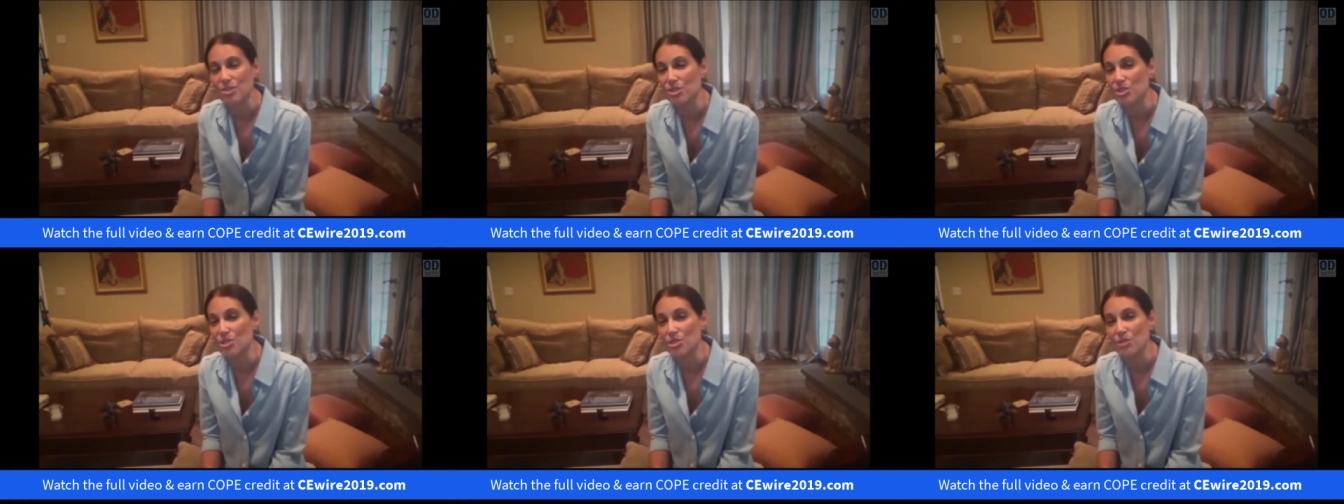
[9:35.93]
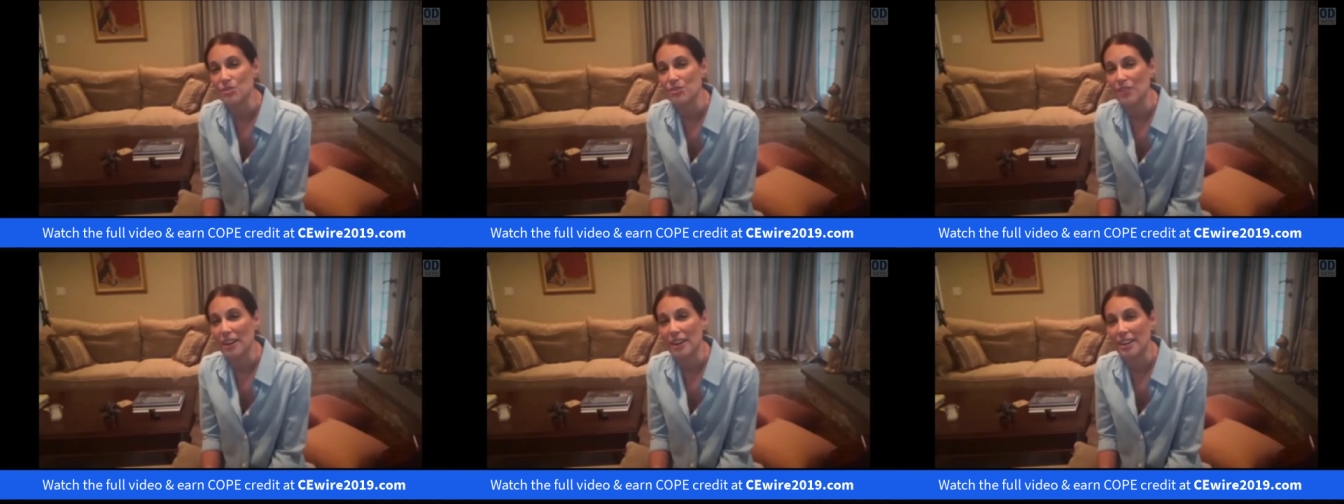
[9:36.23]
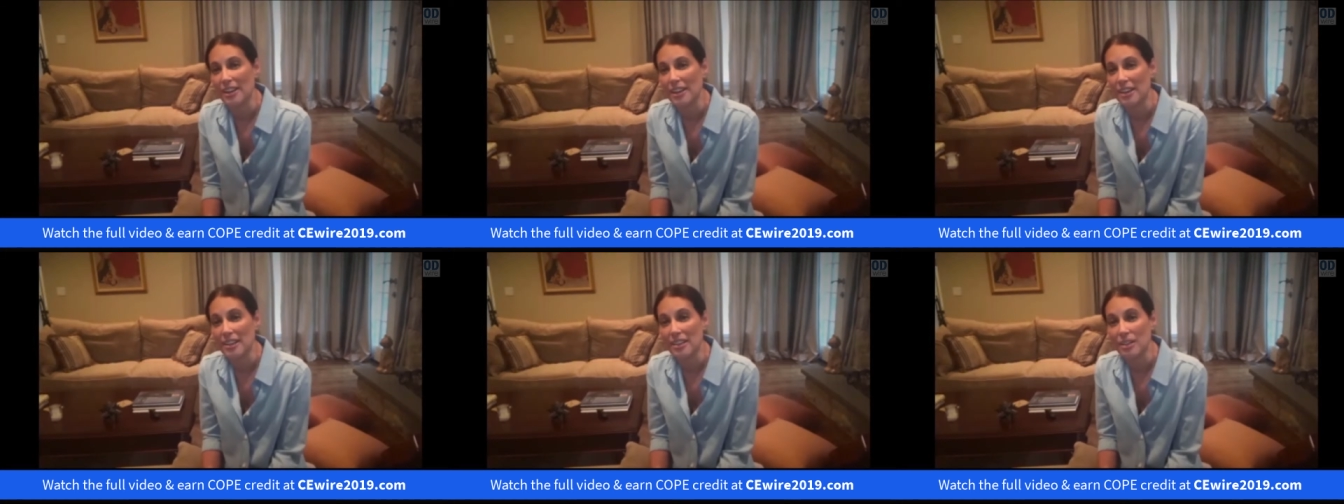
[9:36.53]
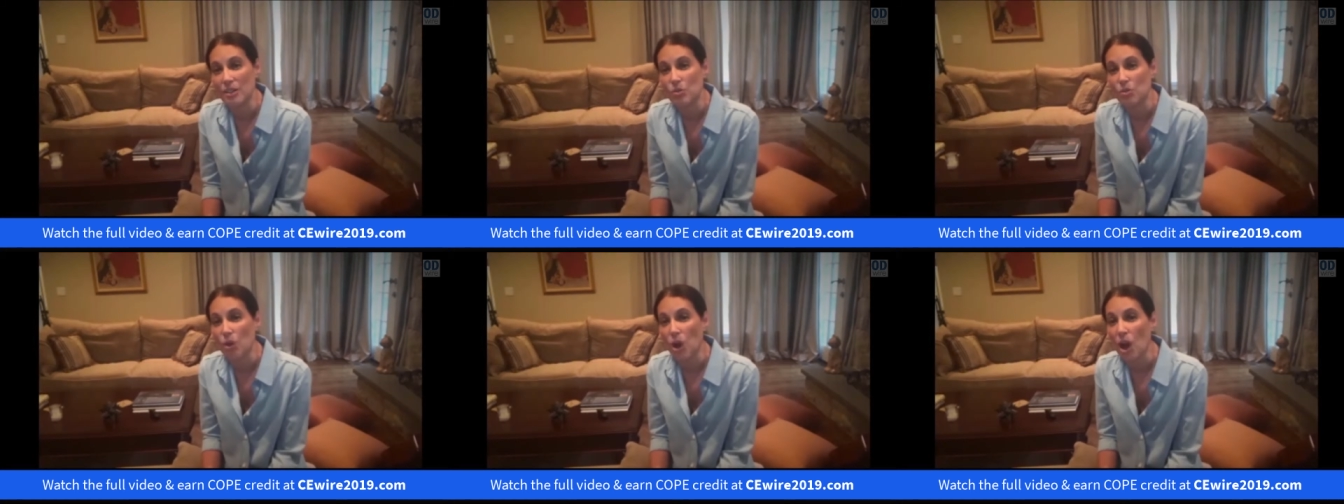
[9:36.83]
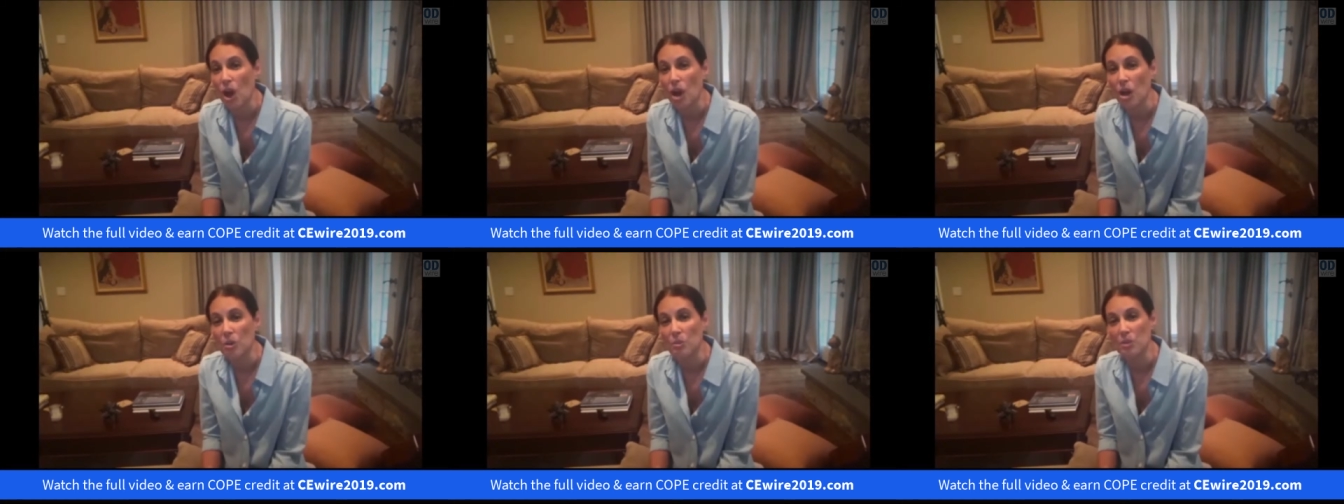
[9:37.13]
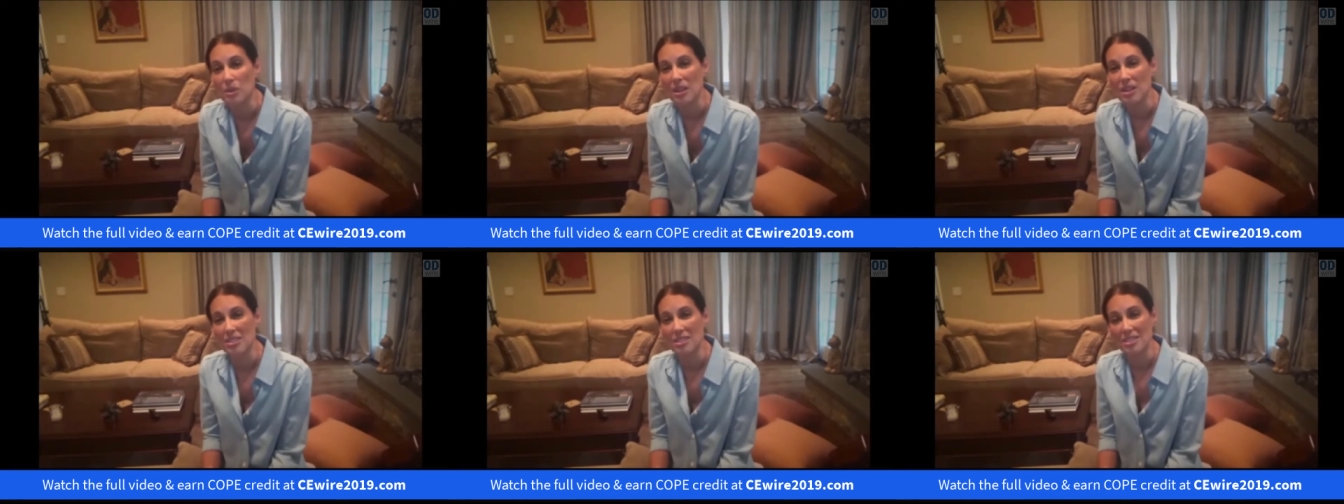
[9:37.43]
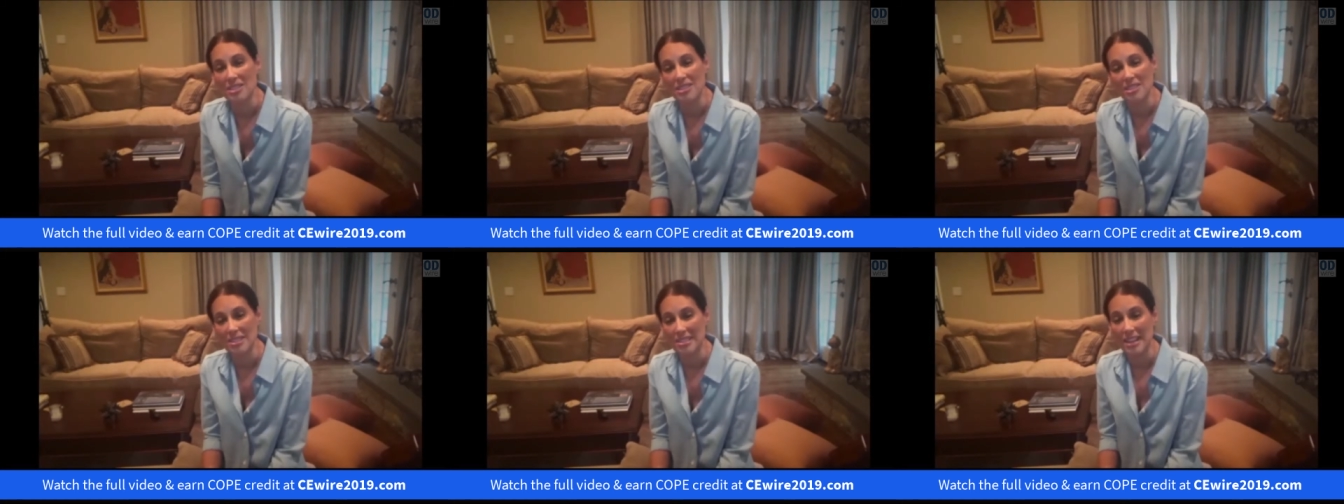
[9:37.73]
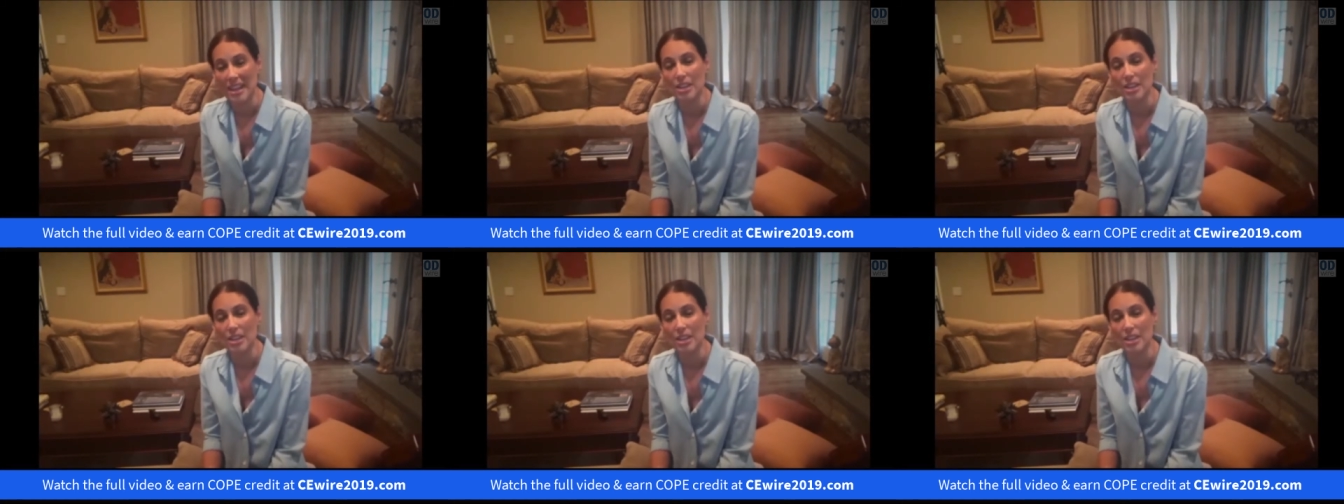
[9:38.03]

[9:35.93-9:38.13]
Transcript: couldn't find anything wrong because this is